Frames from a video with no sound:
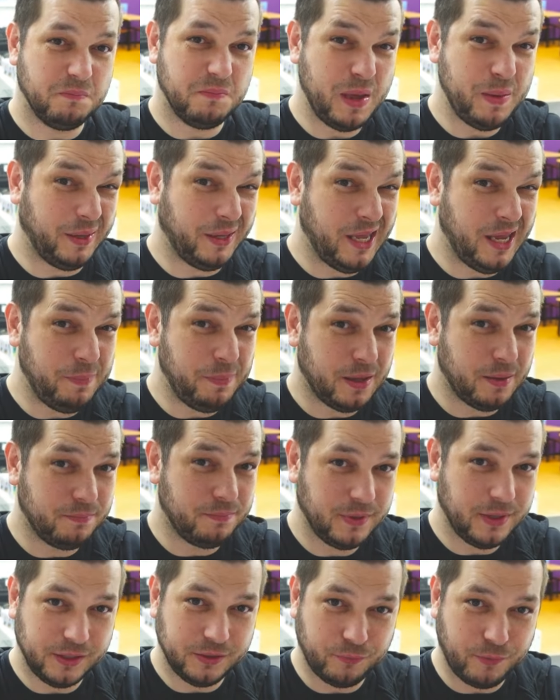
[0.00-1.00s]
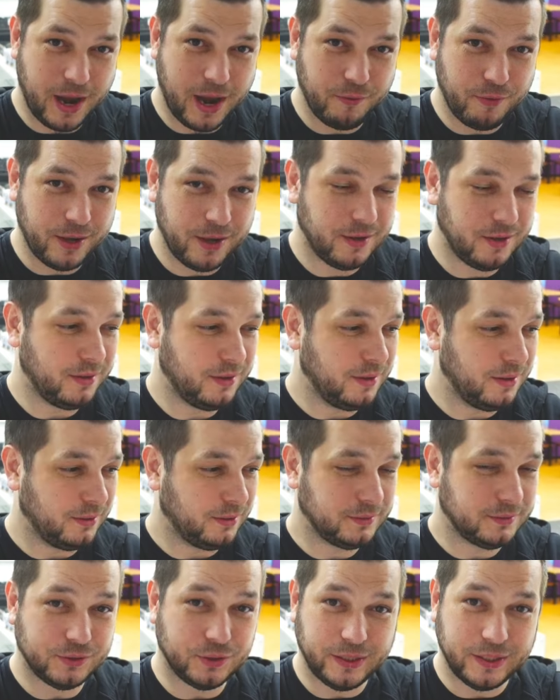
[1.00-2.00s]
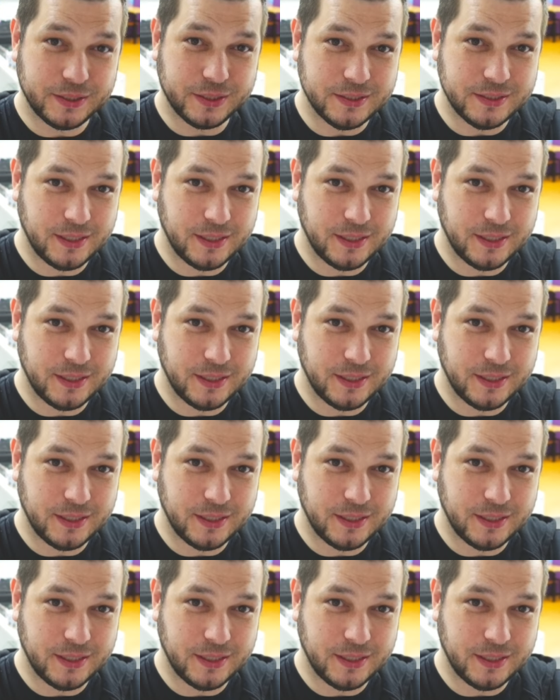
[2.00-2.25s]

maybe keep them, it's rarer. So let's